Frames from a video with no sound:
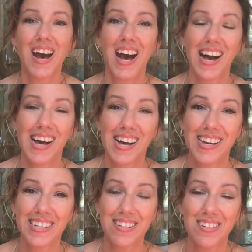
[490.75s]

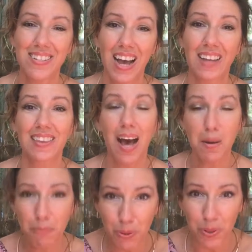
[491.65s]
And at
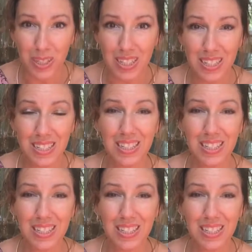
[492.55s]
that point,